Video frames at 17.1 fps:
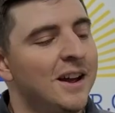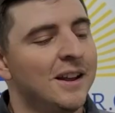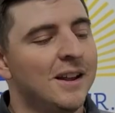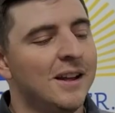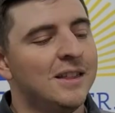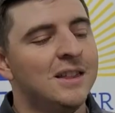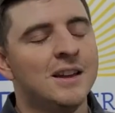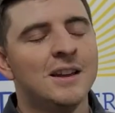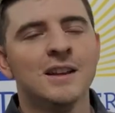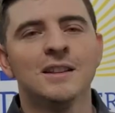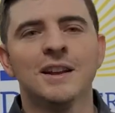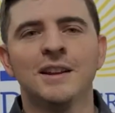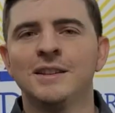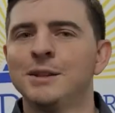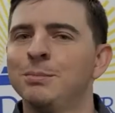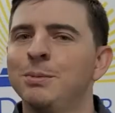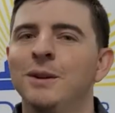And I think in
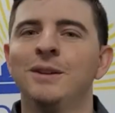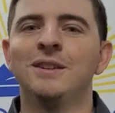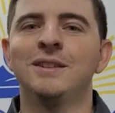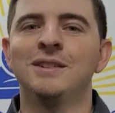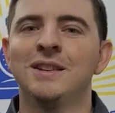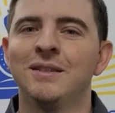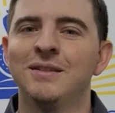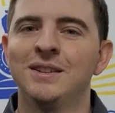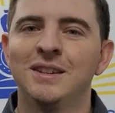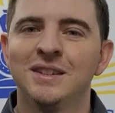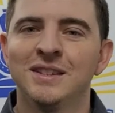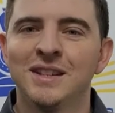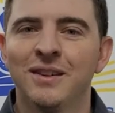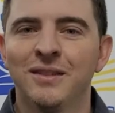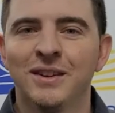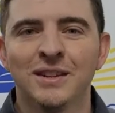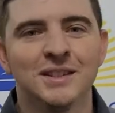that spirit of
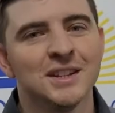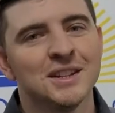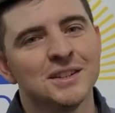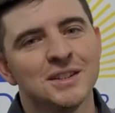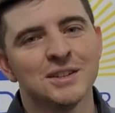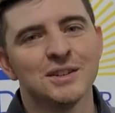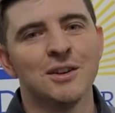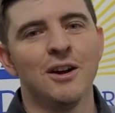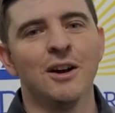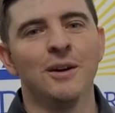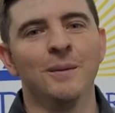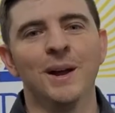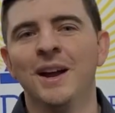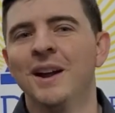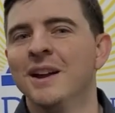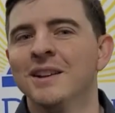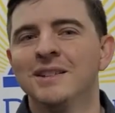1776 is calling
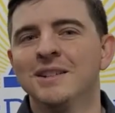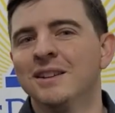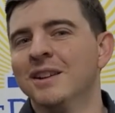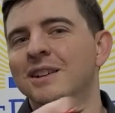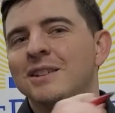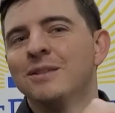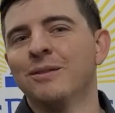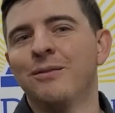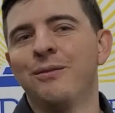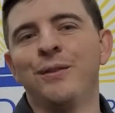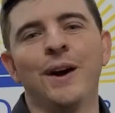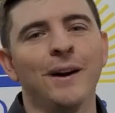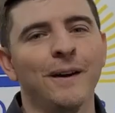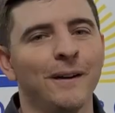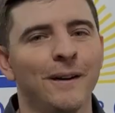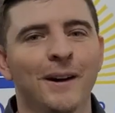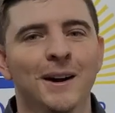me, so let's
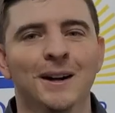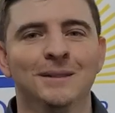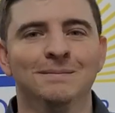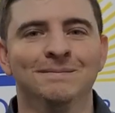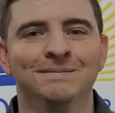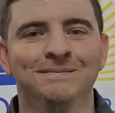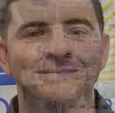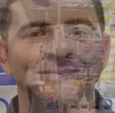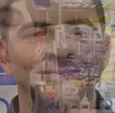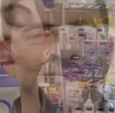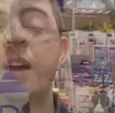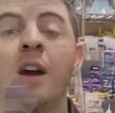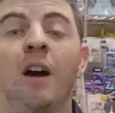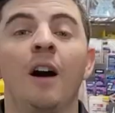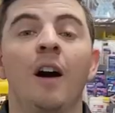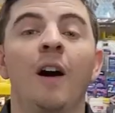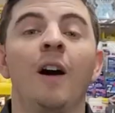fire her up.
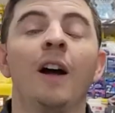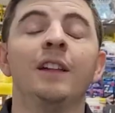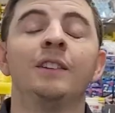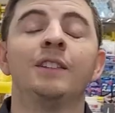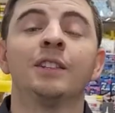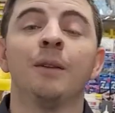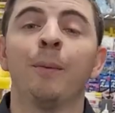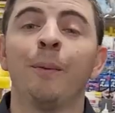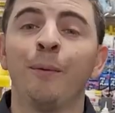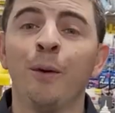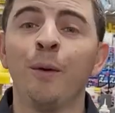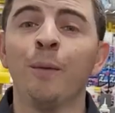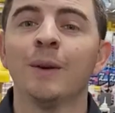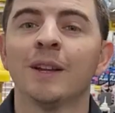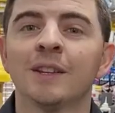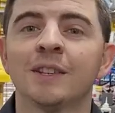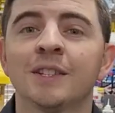Alright, so before
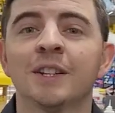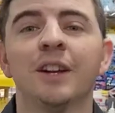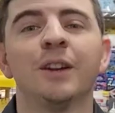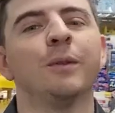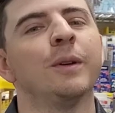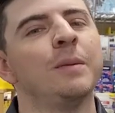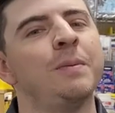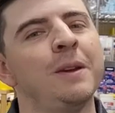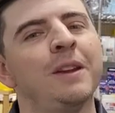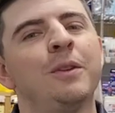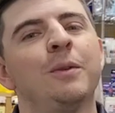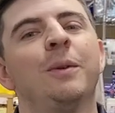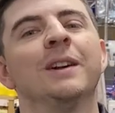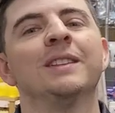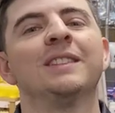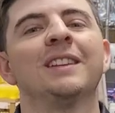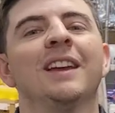we get started, Rapido
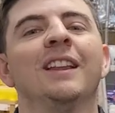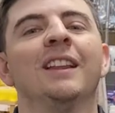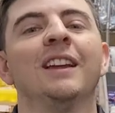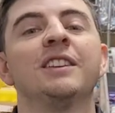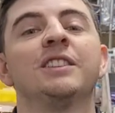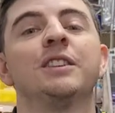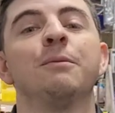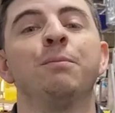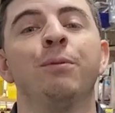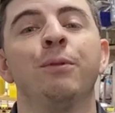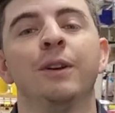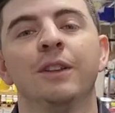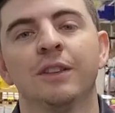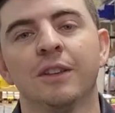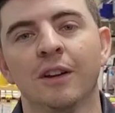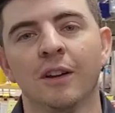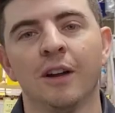once again likes to
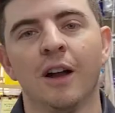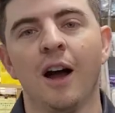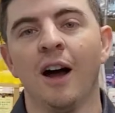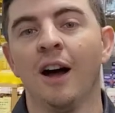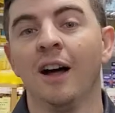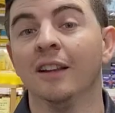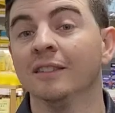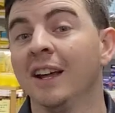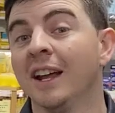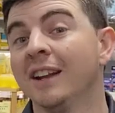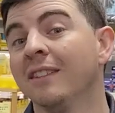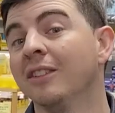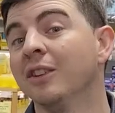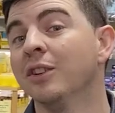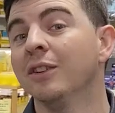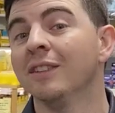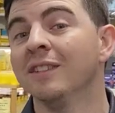put their uh, a uh, lot of
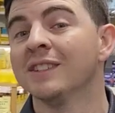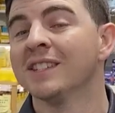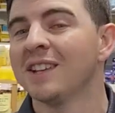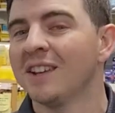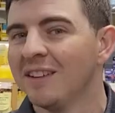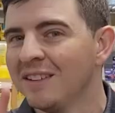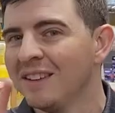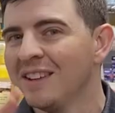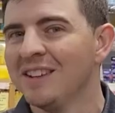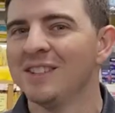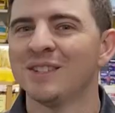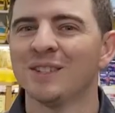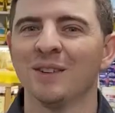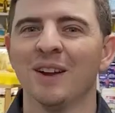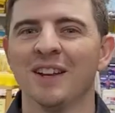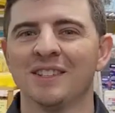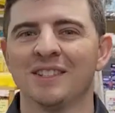little subtle
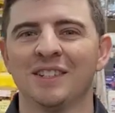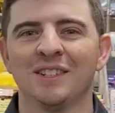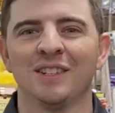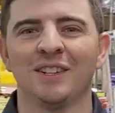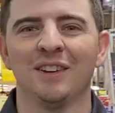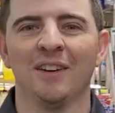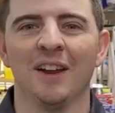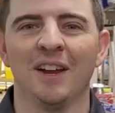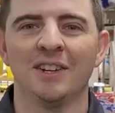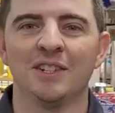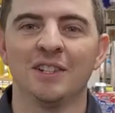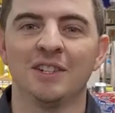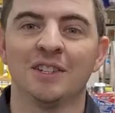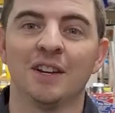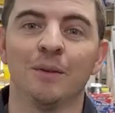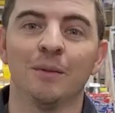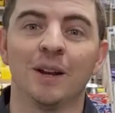Easter eggs into their
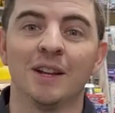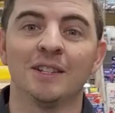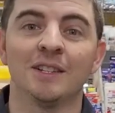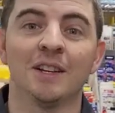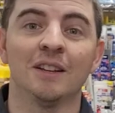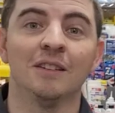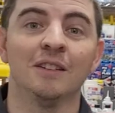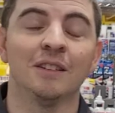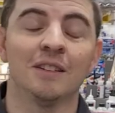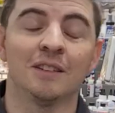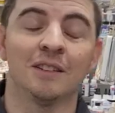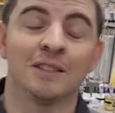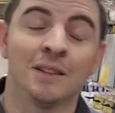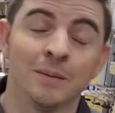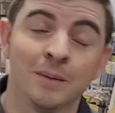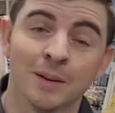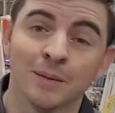engines here. We're going to take a look at
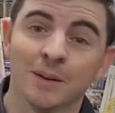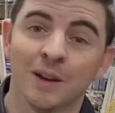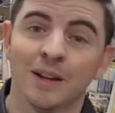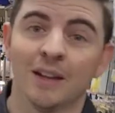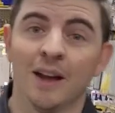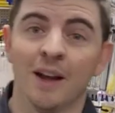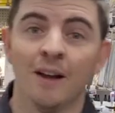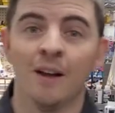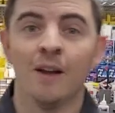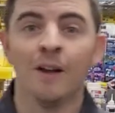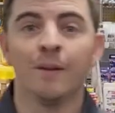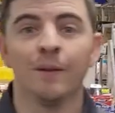some of them right now.